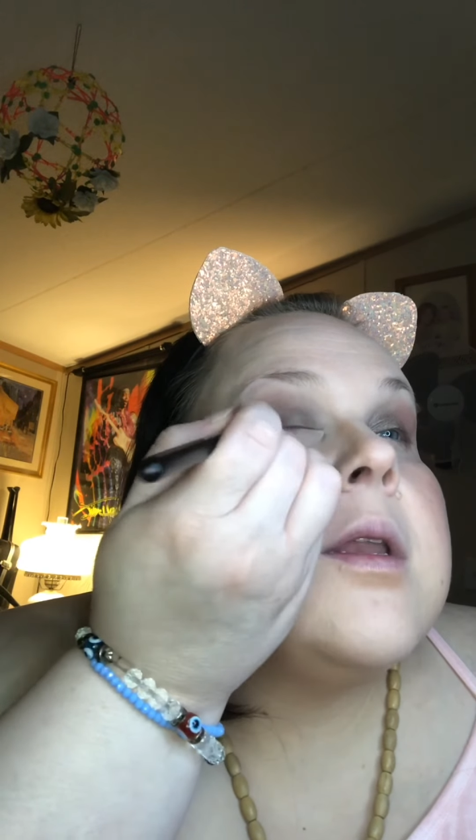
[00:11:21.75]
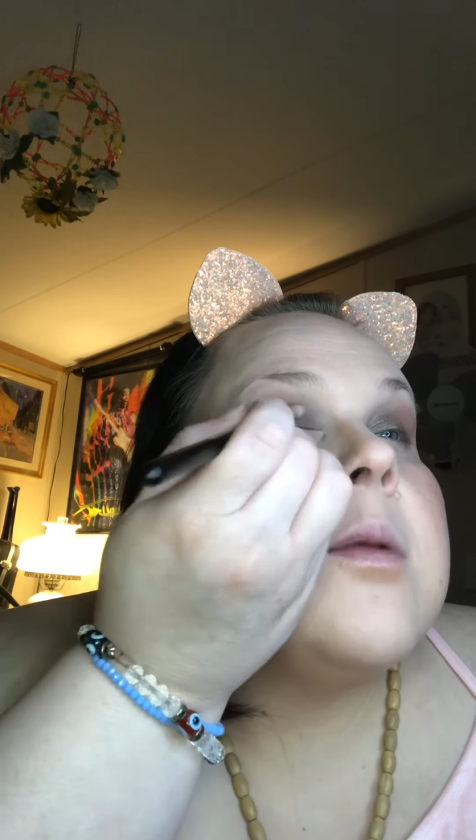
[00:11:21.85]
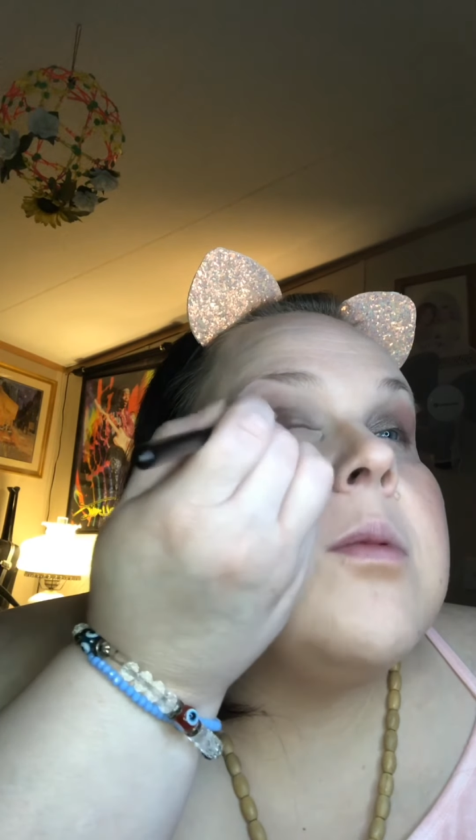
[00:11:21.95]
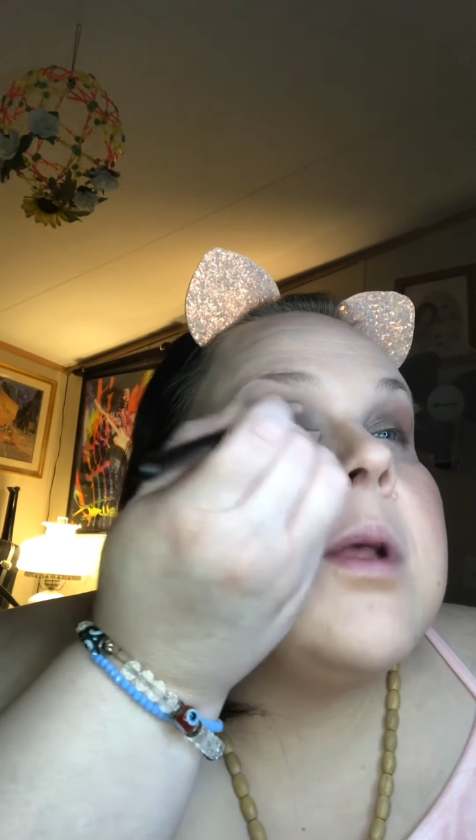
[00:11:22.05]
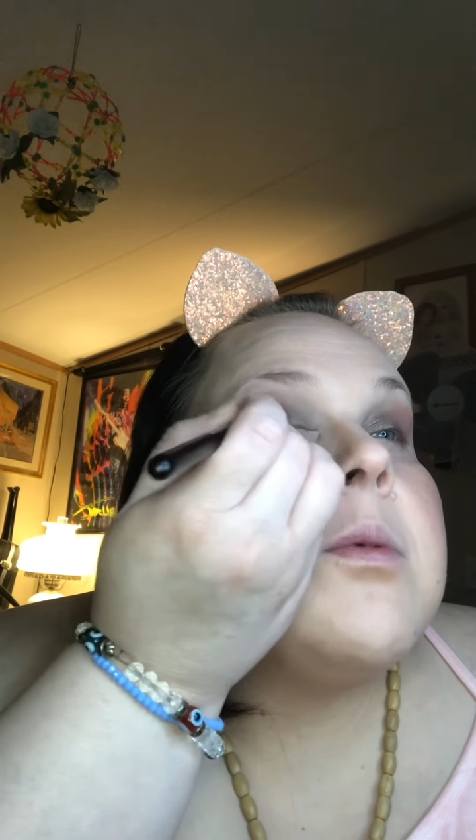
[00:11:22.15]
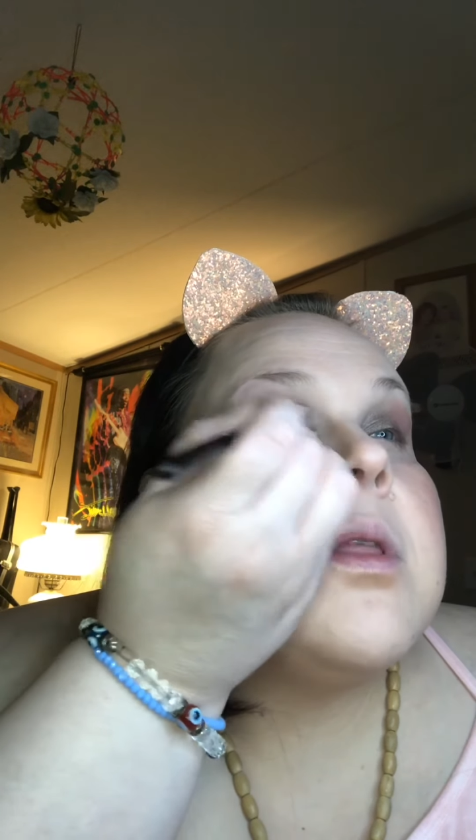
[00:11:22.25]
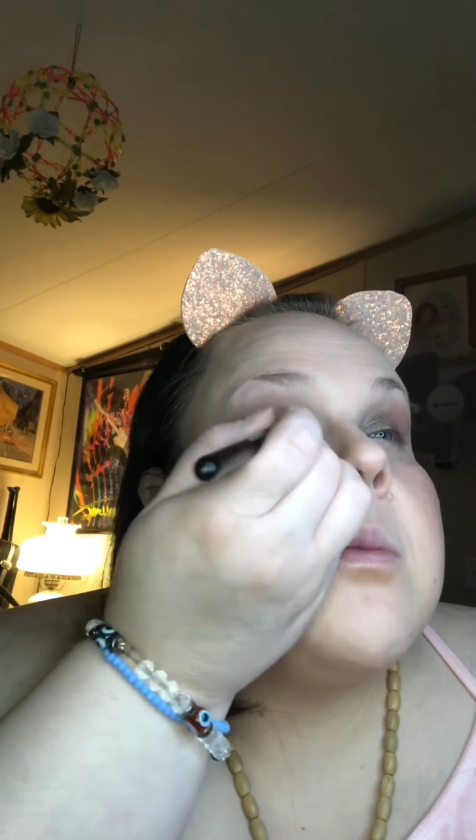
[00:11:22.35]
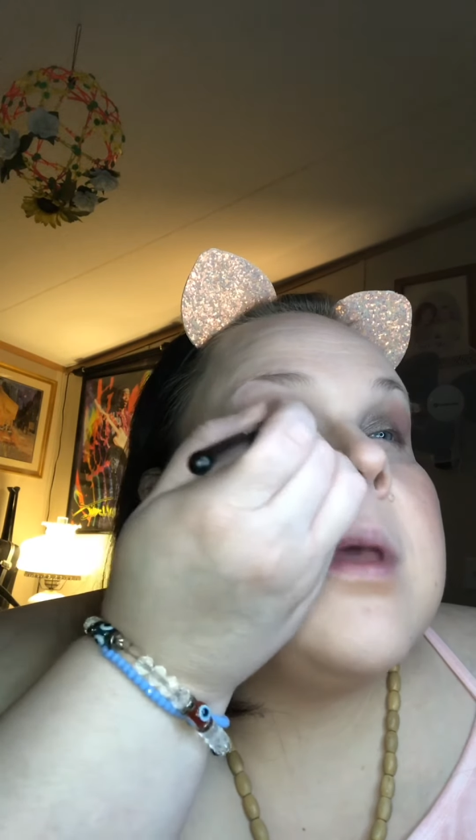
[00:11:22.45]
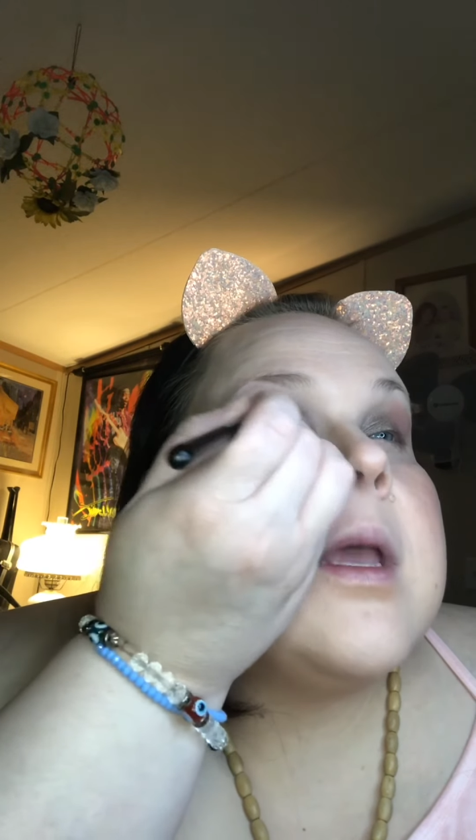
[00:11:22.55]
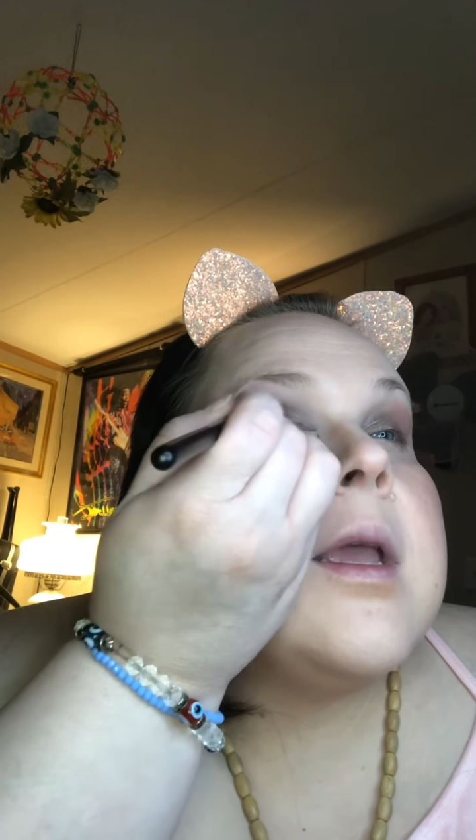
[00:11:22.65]
to blend with the
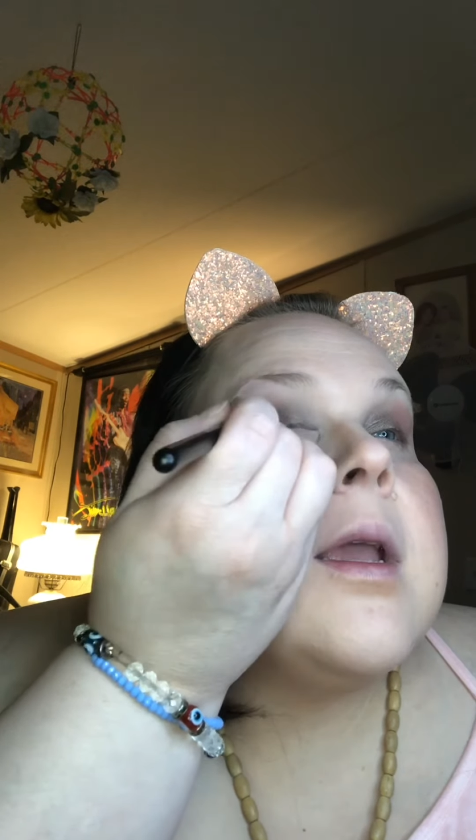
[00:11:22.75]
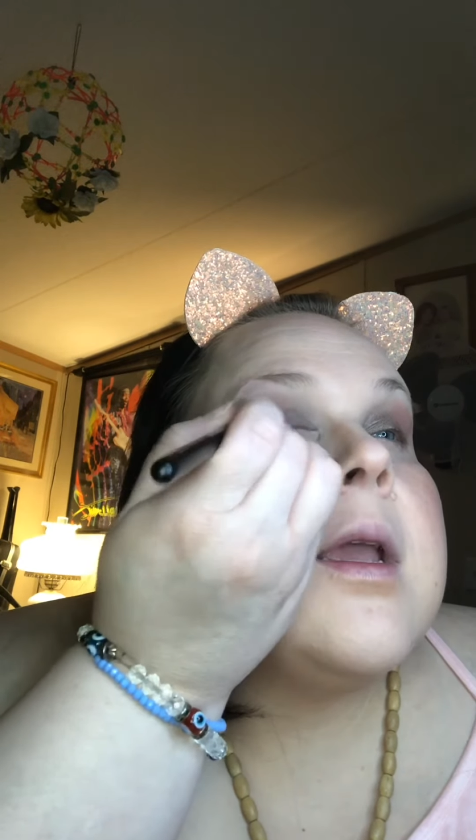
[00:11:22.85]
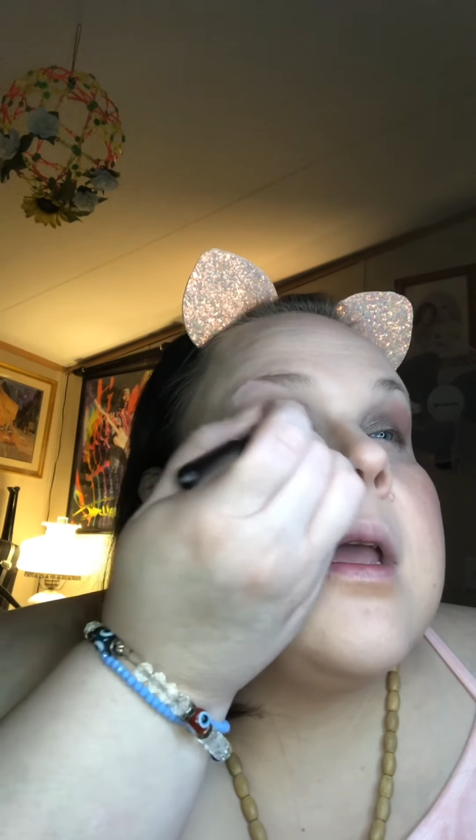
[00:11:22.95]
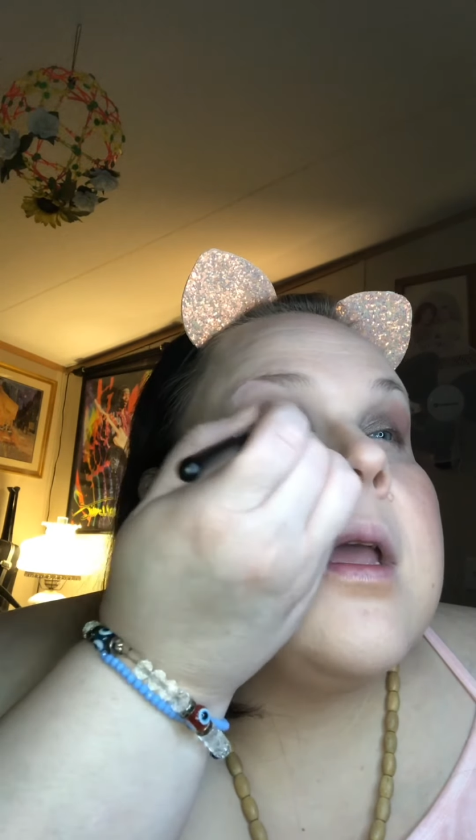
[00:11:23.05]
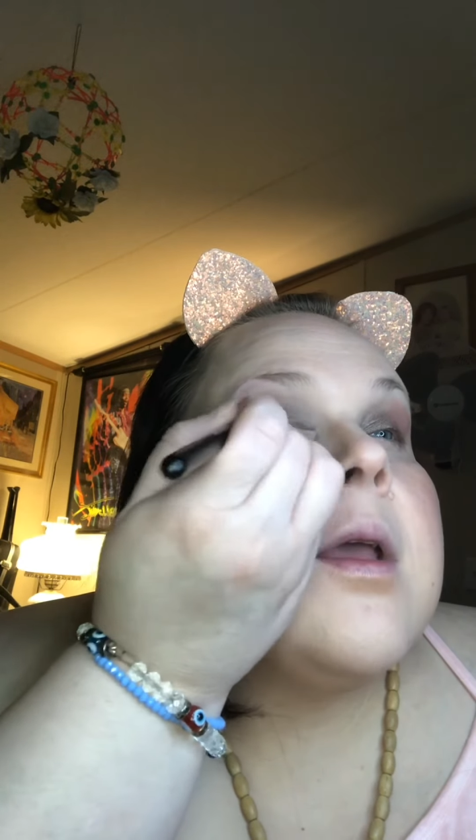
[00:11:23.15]
pink,